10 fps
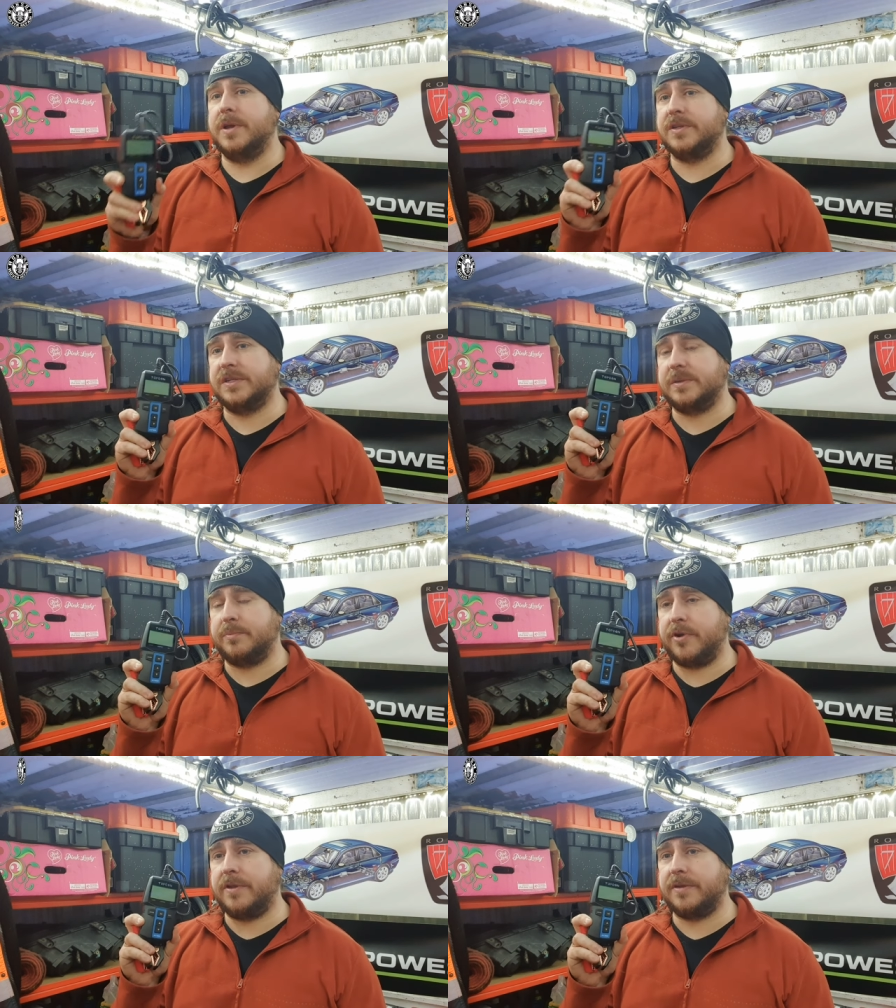because it's a
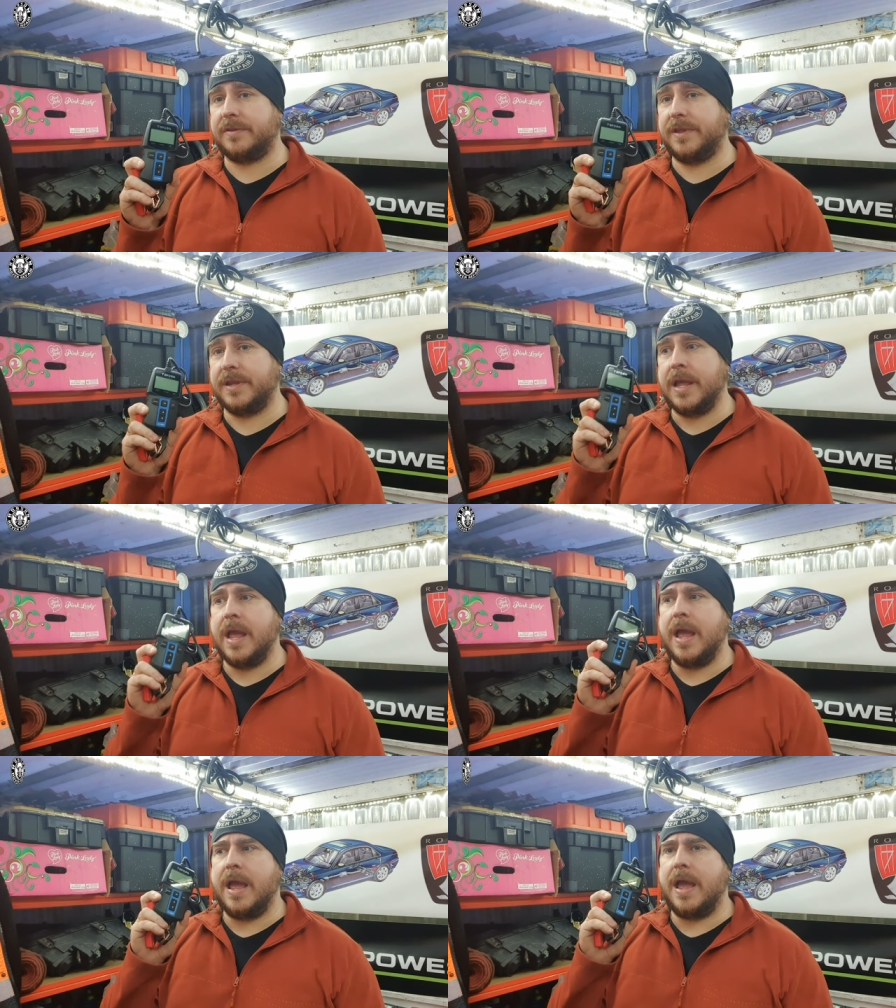product that
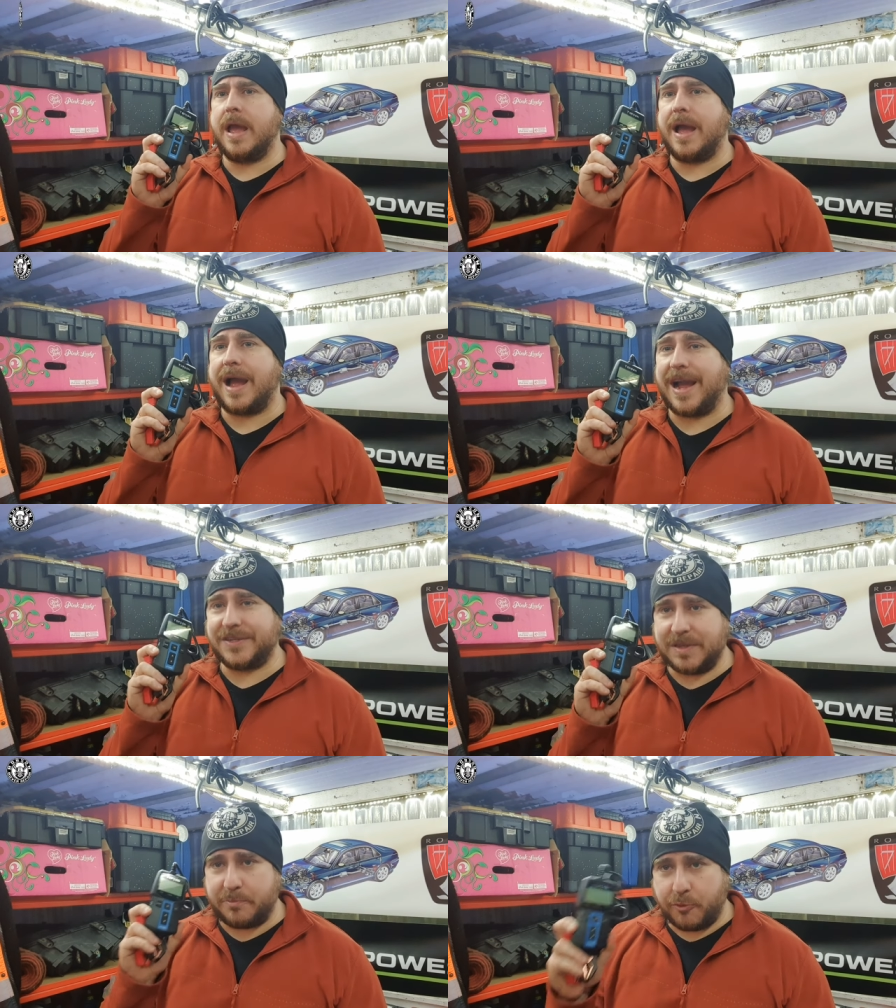
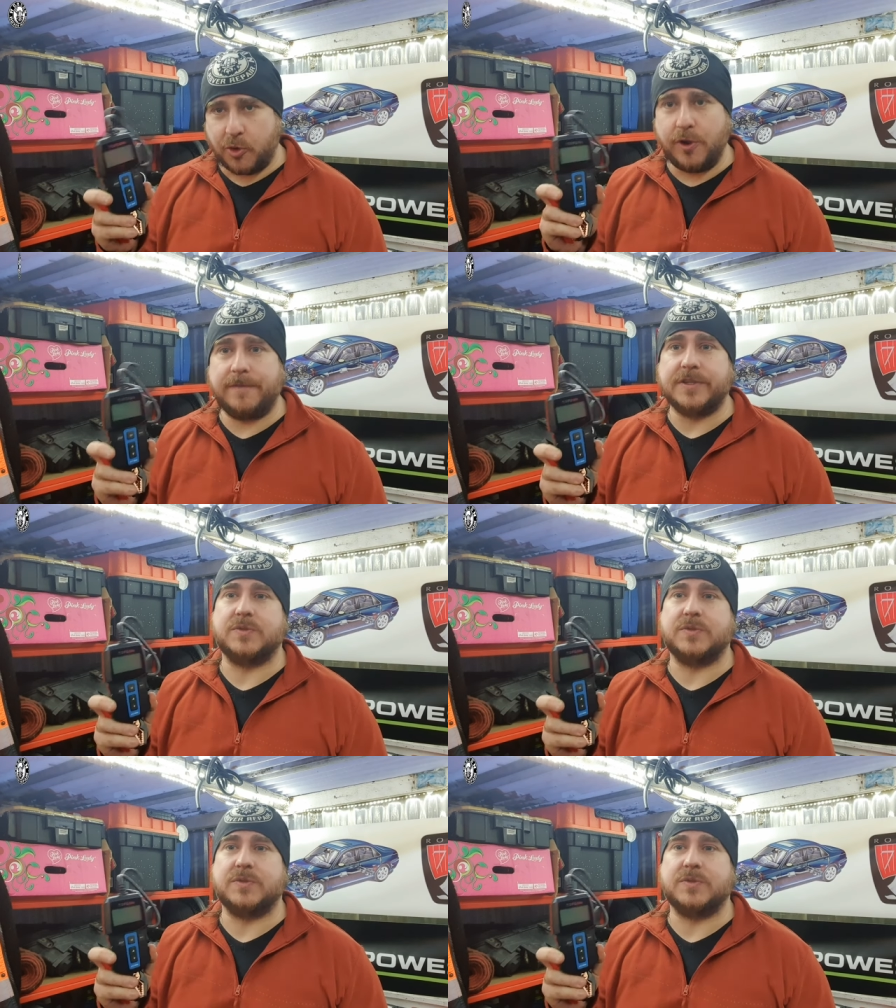actually proved